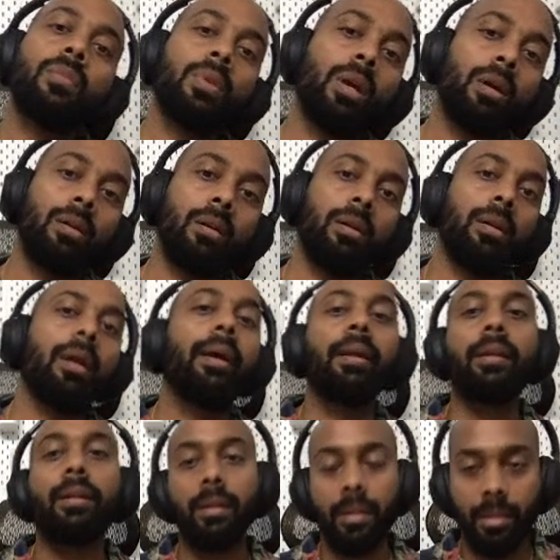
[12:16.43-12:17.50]
Alright.
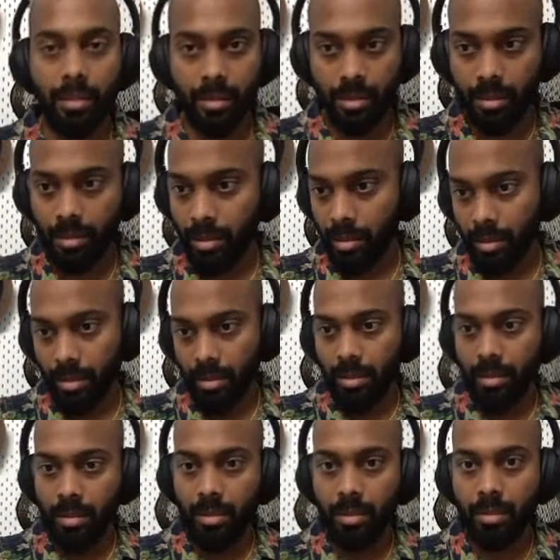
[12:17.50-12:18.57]

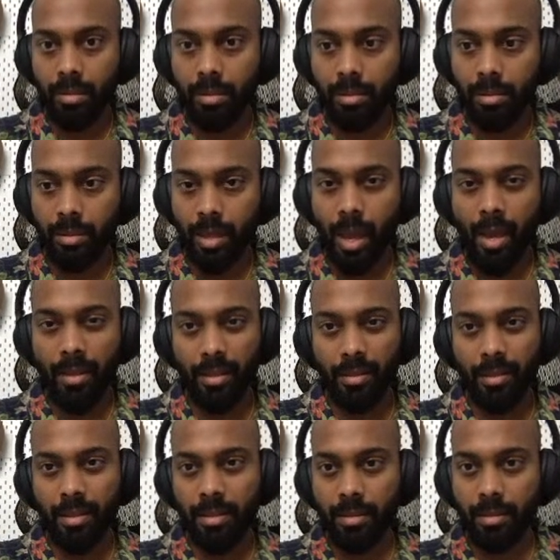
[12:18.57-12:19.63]
So yeah, I think
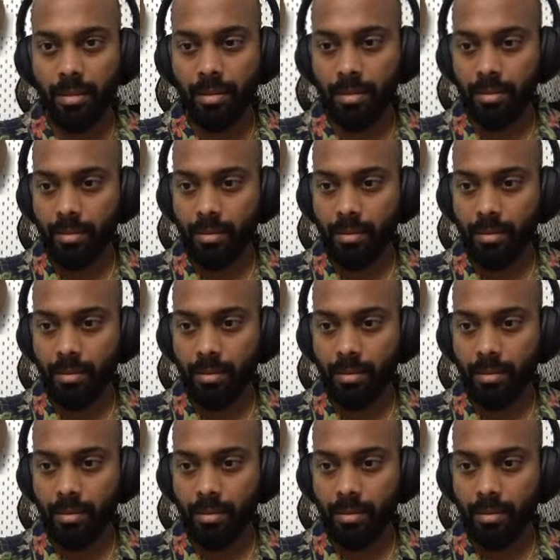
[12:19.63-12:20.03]
that's